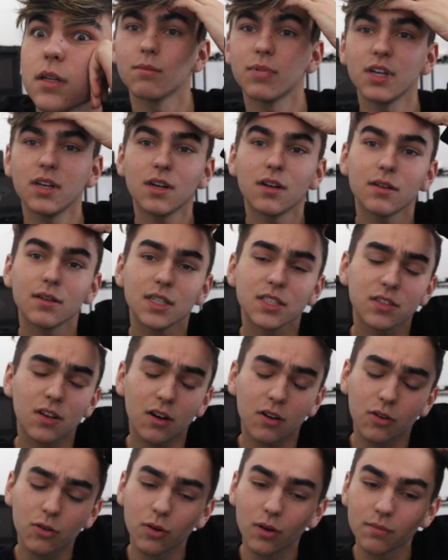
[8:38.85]
But you know, it's
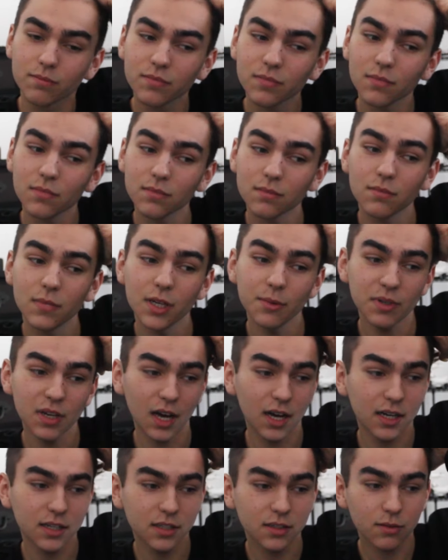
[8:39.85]
all cool.
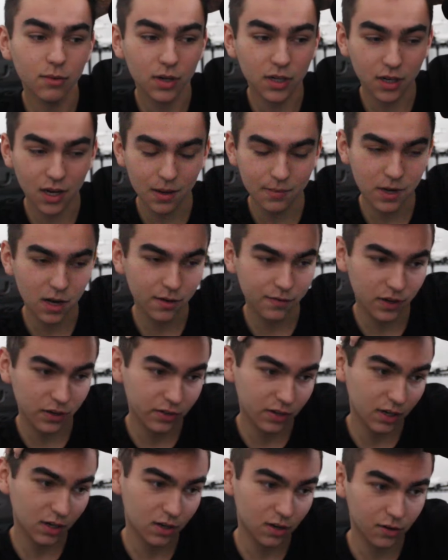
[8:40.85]
Maybe I didn't want to come off
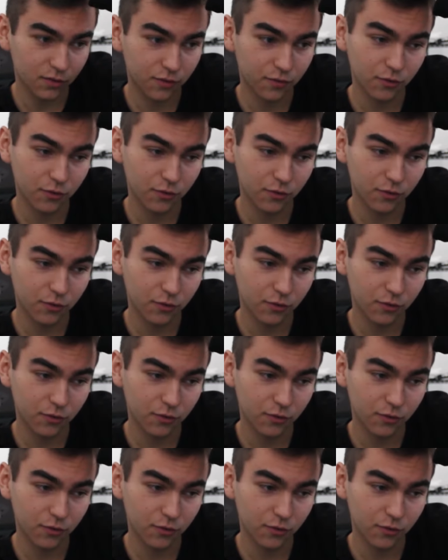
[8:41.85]
as like a